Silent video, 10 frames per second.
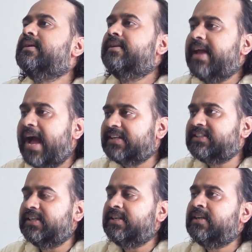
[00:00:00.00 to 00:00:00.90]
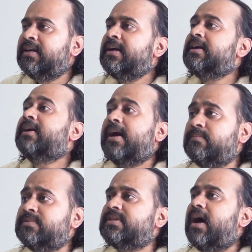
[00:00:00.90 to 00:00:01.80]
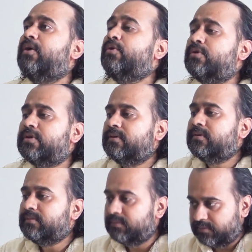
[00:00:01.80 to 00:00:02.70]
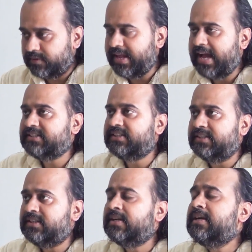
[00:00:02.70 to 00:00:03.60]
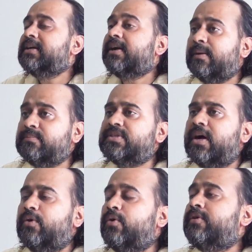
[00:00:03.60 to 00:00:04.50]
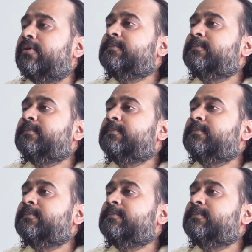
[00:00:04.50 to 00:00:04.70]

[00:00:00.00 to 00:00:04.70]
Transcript: Reaction comes out reaction comes out